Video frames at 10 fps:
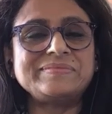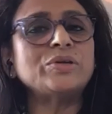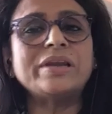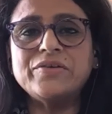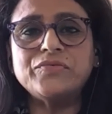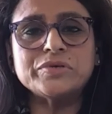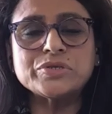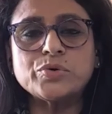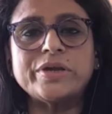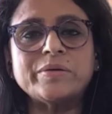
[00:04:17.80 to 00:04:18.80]
So life
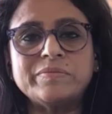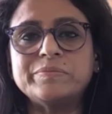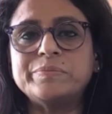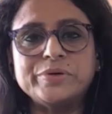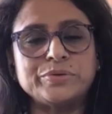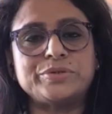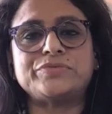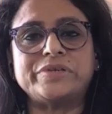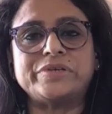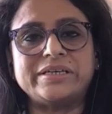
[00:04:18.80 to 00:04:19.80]
was going
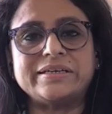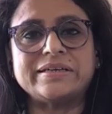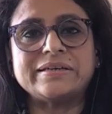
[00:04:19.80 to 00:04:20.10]
beautifully.